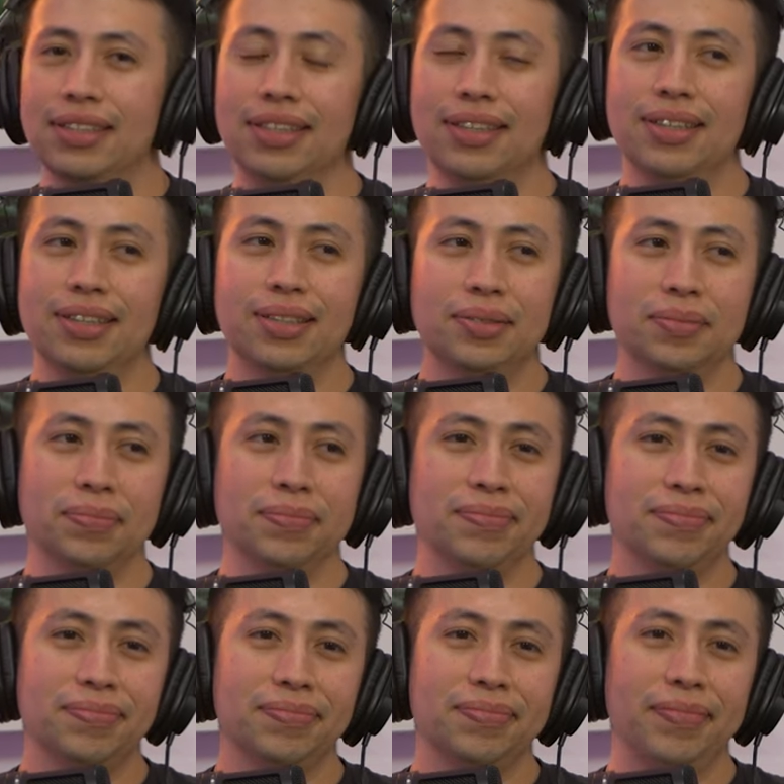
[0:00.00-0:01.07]

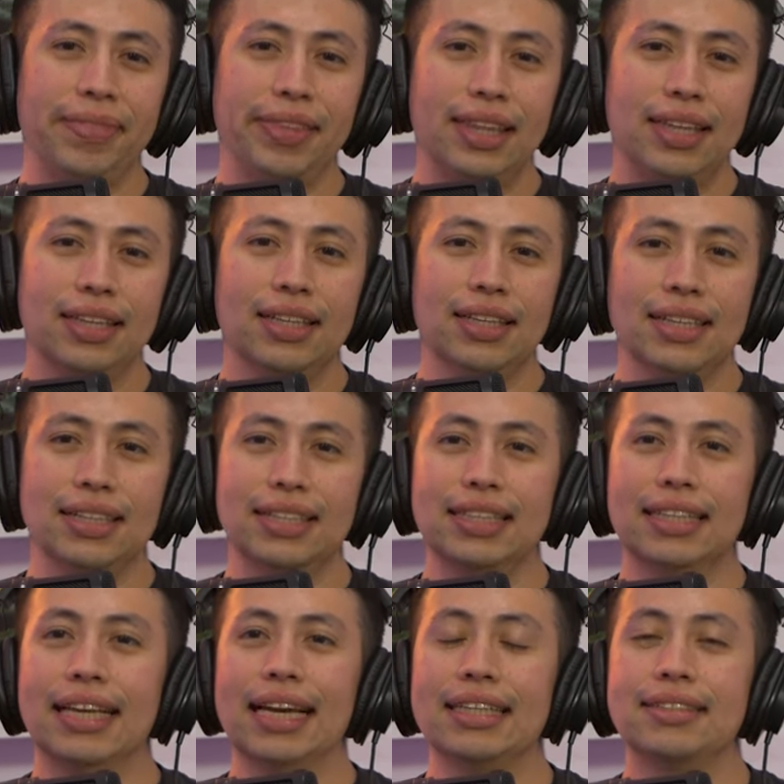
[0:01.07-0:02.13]
Um,
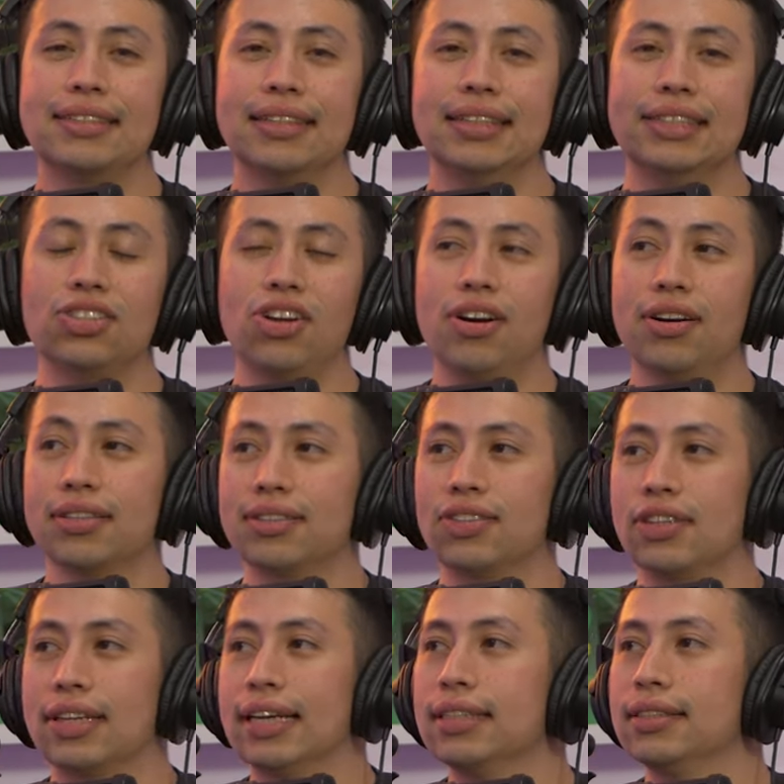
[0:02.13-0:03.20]
the guess the song
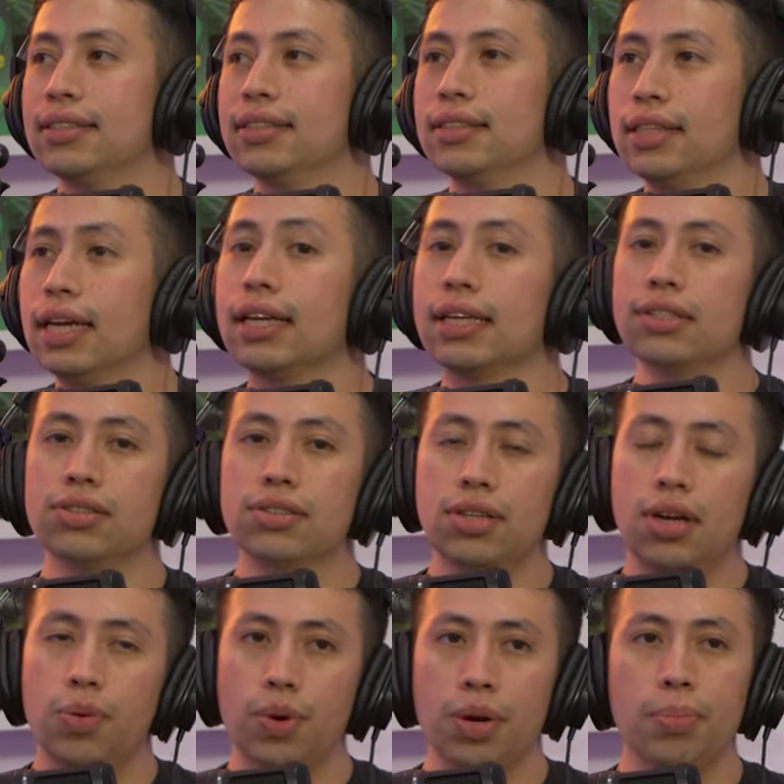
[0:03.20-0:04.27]
or guess yeah guess the song.